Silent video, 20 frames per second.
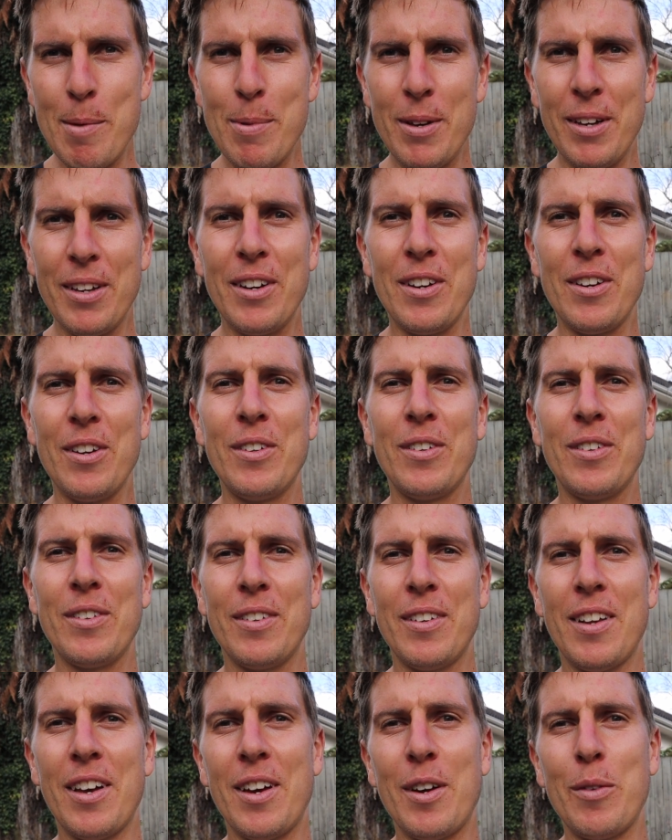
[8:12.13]
But you know,
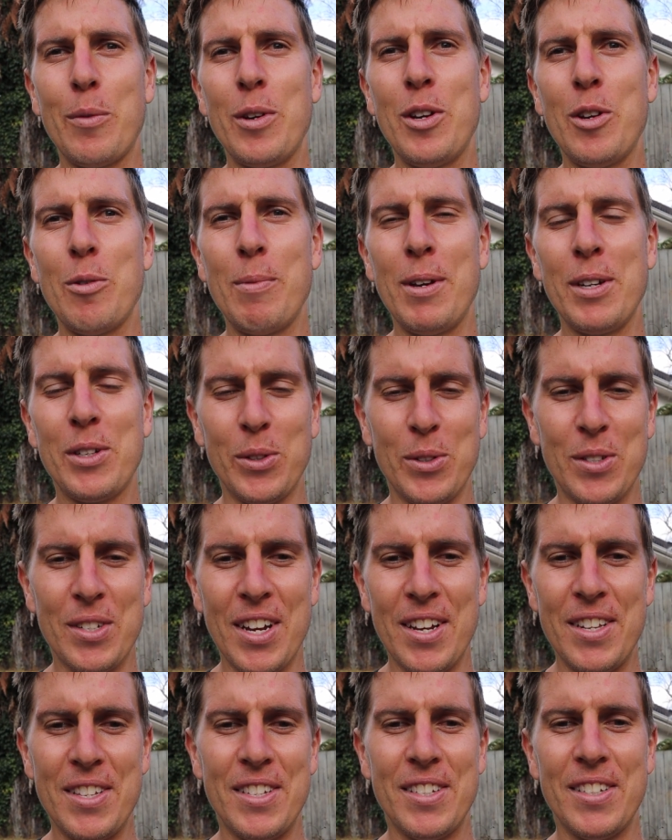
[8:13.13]
when your mental
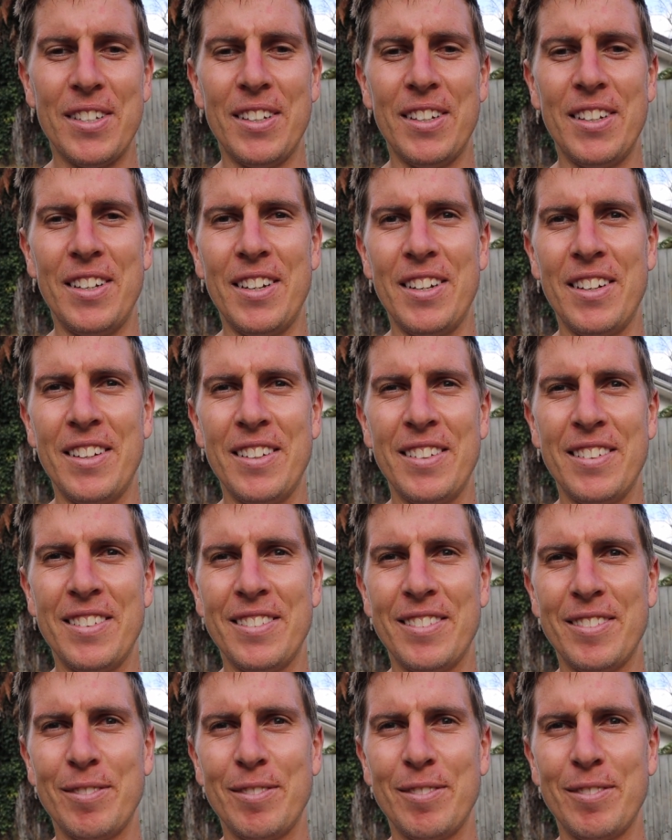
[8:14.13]
state's in